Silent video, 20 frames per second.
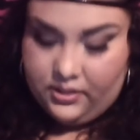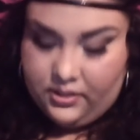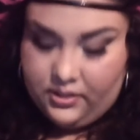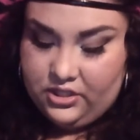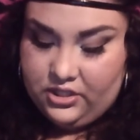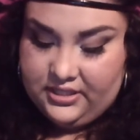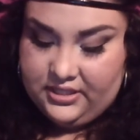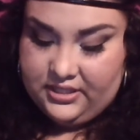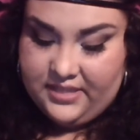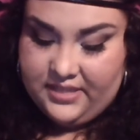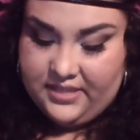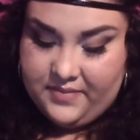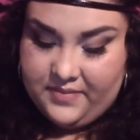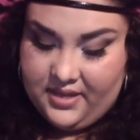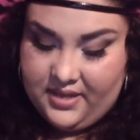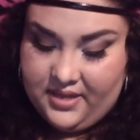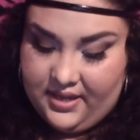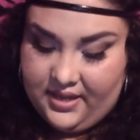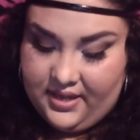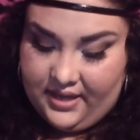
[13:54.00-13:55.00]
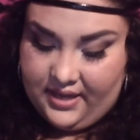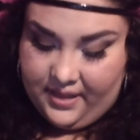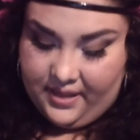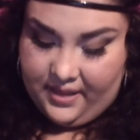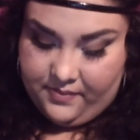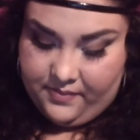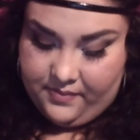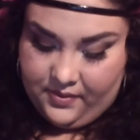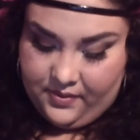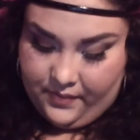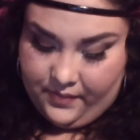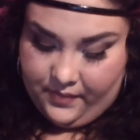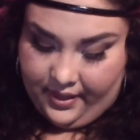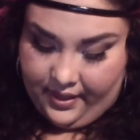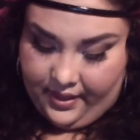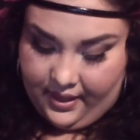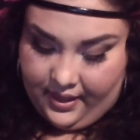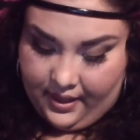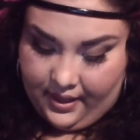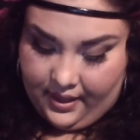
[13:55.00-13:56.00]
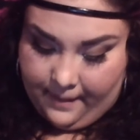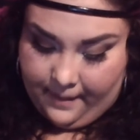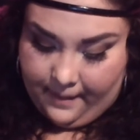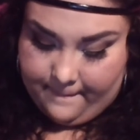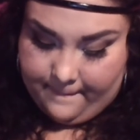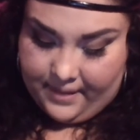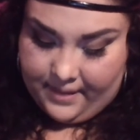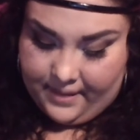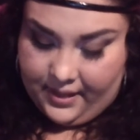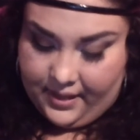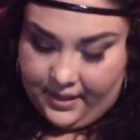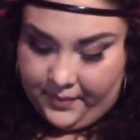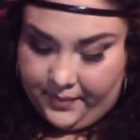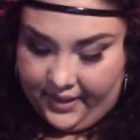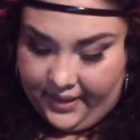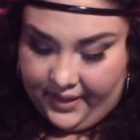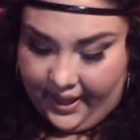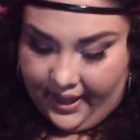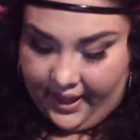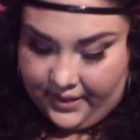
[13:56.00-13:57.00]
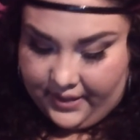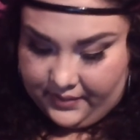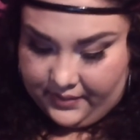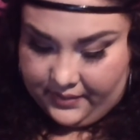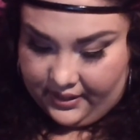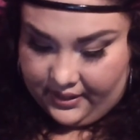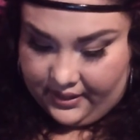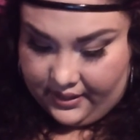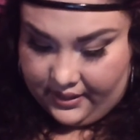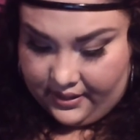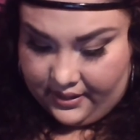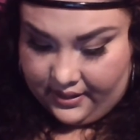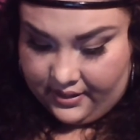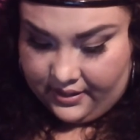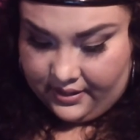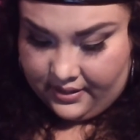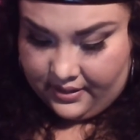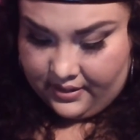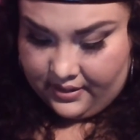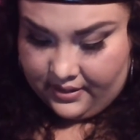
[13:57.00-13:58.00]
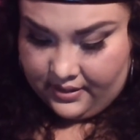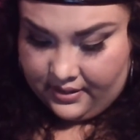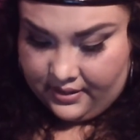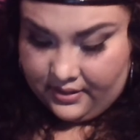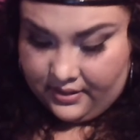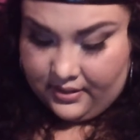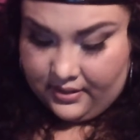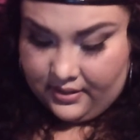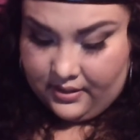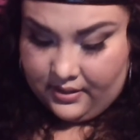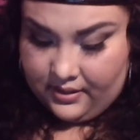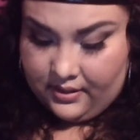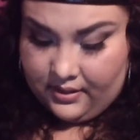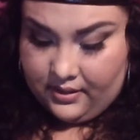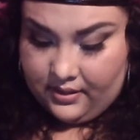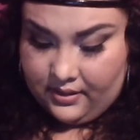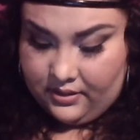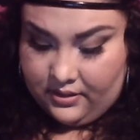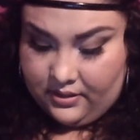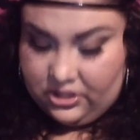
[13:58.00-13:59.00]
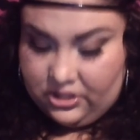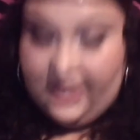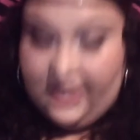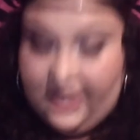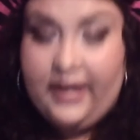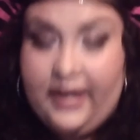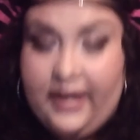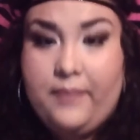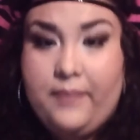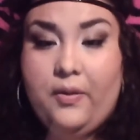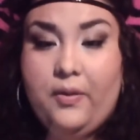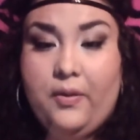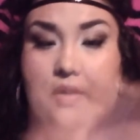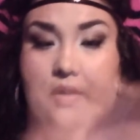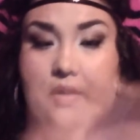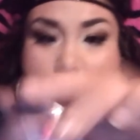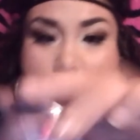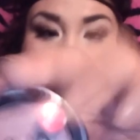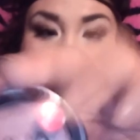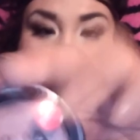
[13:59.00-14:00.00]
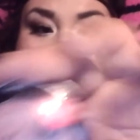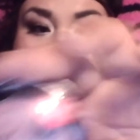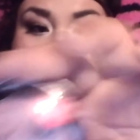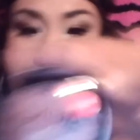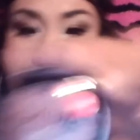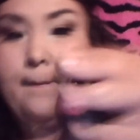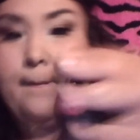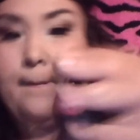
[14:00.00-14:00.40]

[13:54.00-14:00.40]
She sent me an Emmy Way Makeup Academy Shade and Pearl.